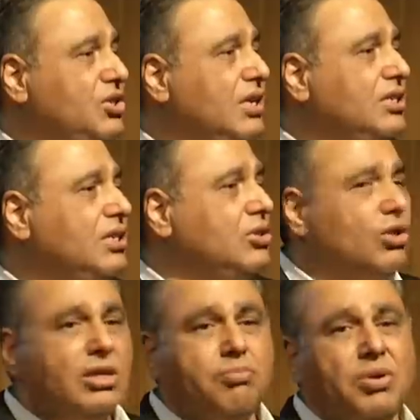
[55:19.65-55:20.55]
changes
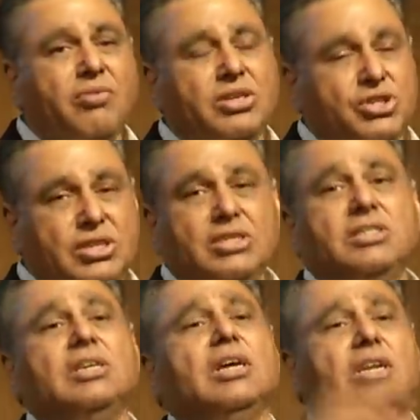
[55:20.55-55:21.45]
or other privilege
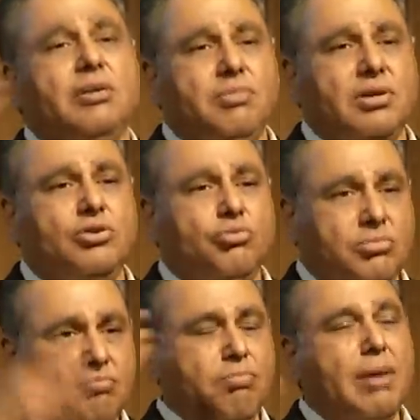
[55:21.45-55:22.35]
changes,
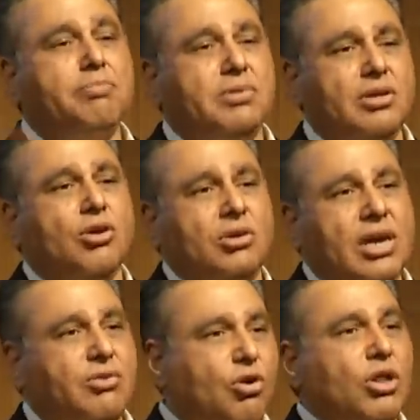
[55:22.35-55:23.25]
you
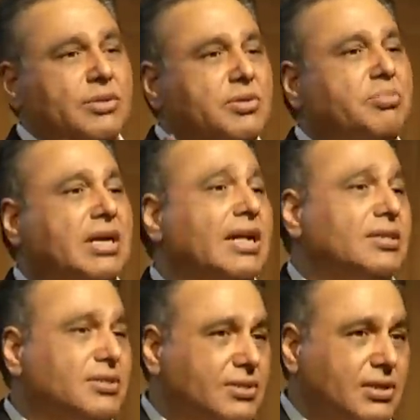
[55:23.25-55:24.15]
have to call them something
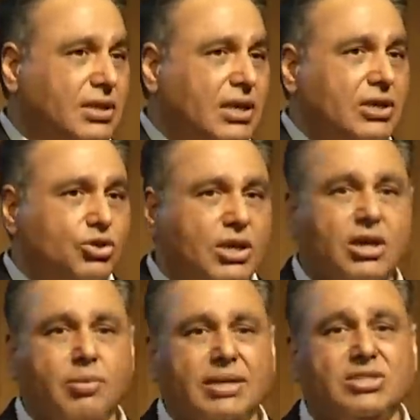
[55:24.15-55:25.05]
else. So you
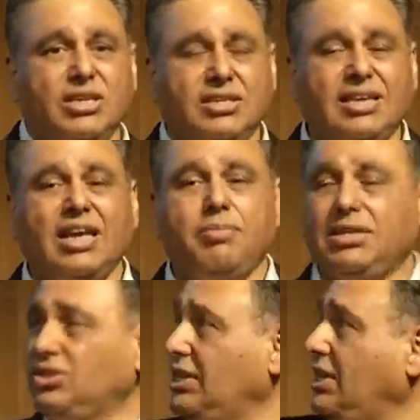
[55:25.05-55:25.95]
heard about Series A,
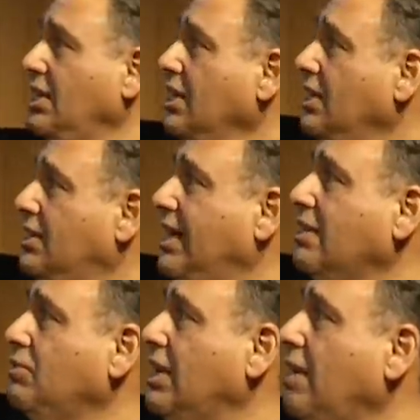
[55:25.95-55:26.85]
B, C.
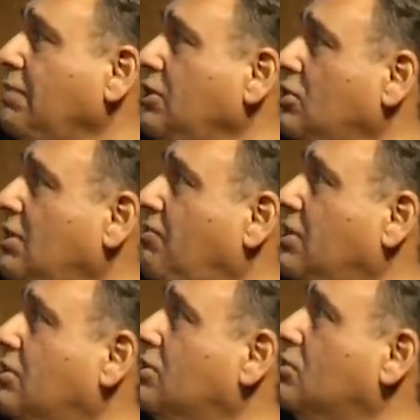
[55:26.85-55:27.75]
That will happen, you
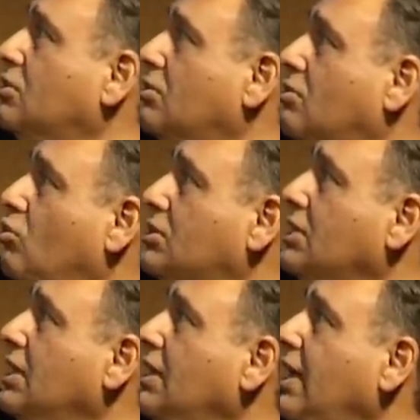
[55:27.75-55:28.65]
different roles.
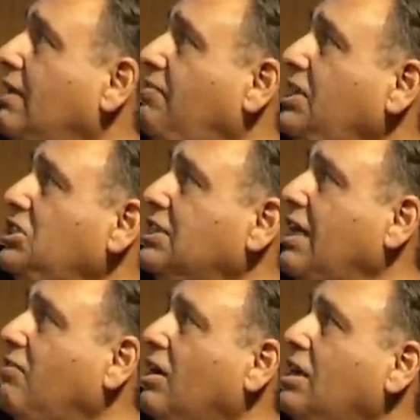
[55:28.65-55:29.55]
And VCs
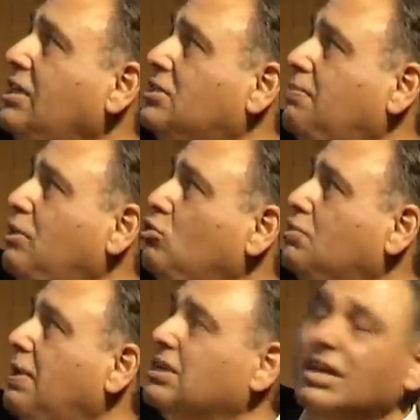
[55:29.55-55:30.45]
have who
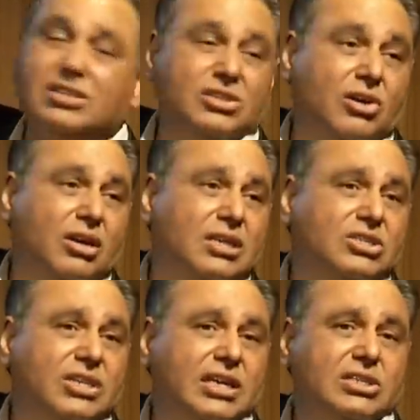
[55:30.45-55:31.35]
specialize in early
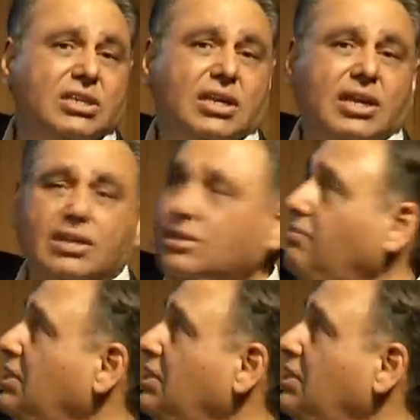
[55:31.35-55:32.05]
stage, and there are